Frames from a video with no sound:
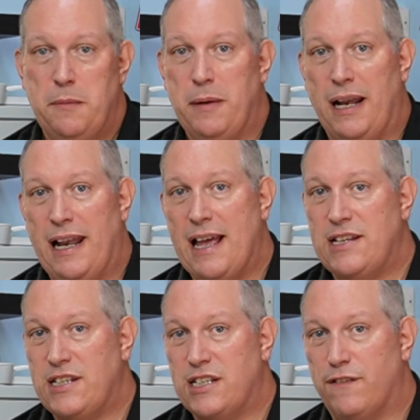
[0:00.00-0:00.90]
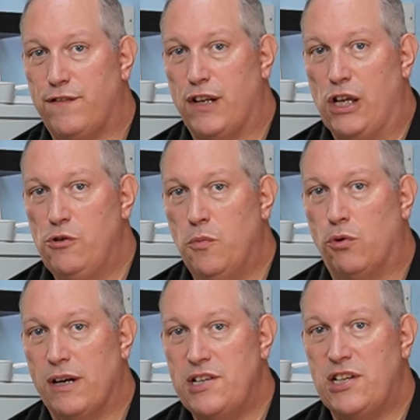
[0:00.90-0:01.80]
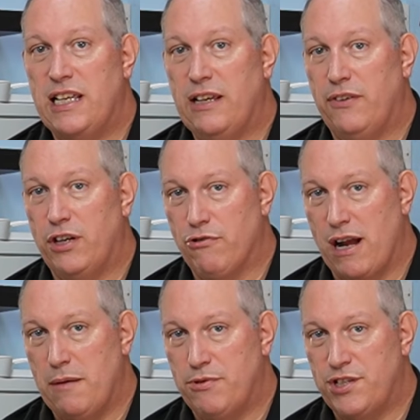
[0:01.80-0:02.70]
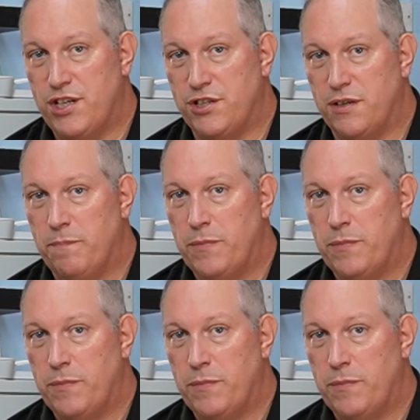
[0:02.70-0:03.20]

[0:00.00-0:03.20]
but allows it to flow more easily, giving greater precision.